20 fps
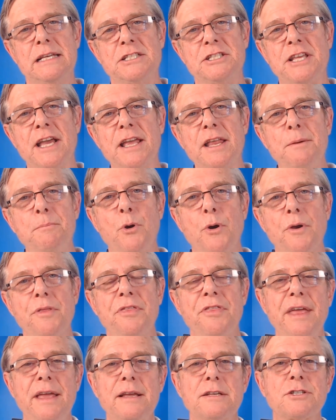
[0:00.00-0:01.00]
Second
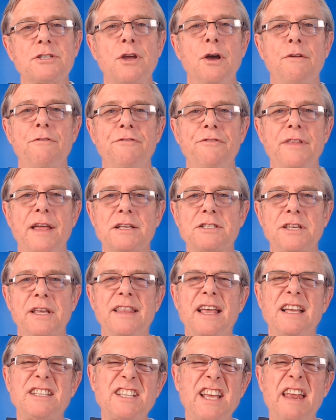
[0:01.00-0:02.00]
important thing is called
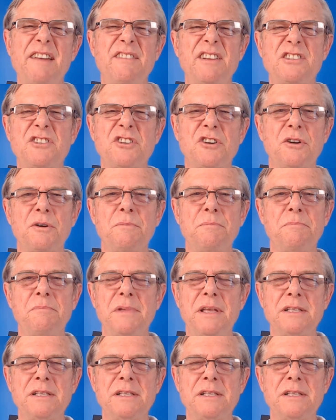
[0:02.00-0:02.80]
flexing. That's kind of a term.